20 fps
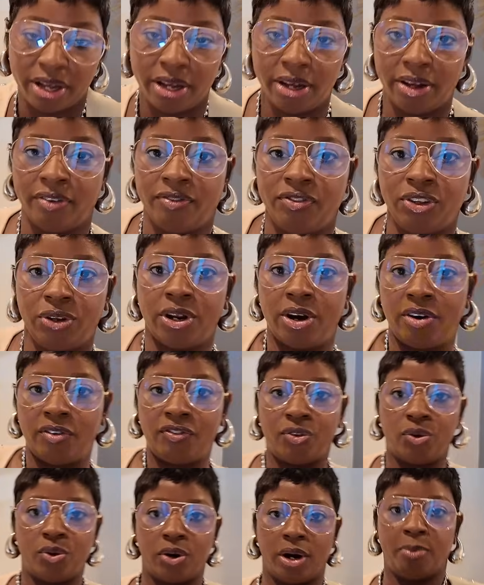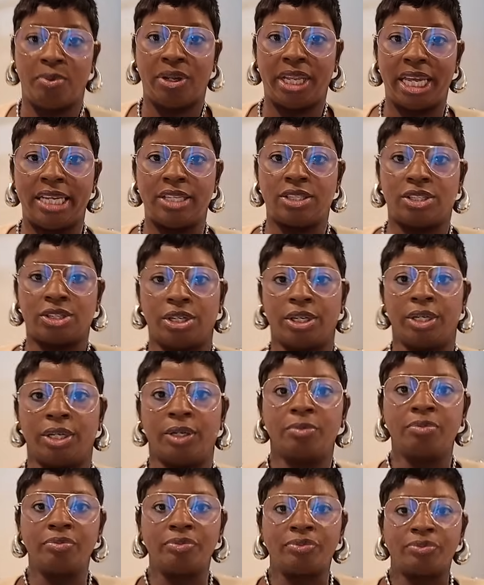of, you know, for a blazer.